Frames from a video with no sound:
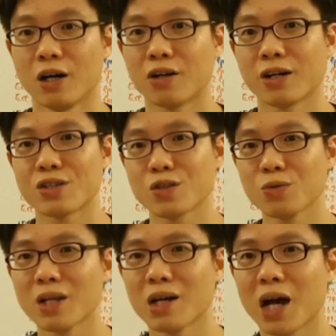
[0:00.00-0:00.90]
All right,
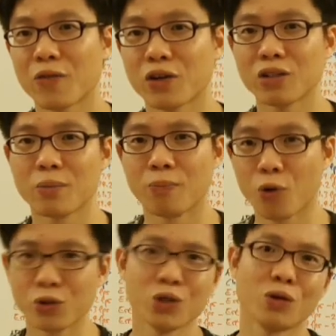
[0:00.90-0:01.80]
so now I've got to
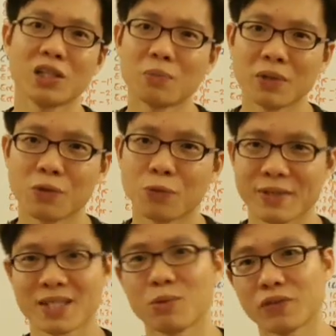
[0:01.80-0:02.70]
bore you a little bit
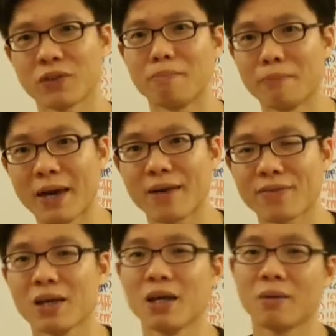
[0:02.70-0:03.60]
with some of the
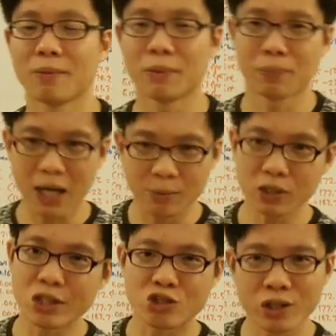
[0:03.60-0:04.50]
math, but I'm
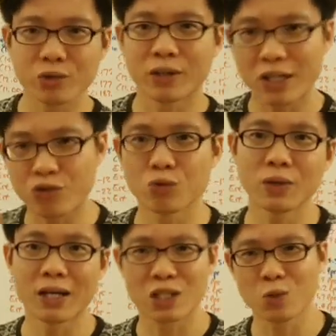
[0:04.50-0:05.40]
gonna try to get
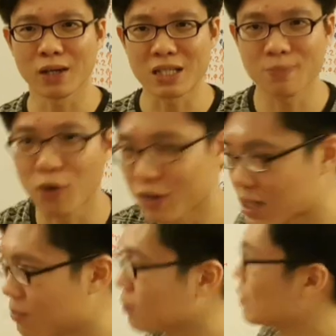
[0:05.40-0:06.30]
through it as quick as
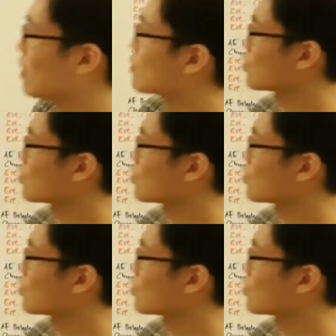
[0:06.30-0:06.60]
possible.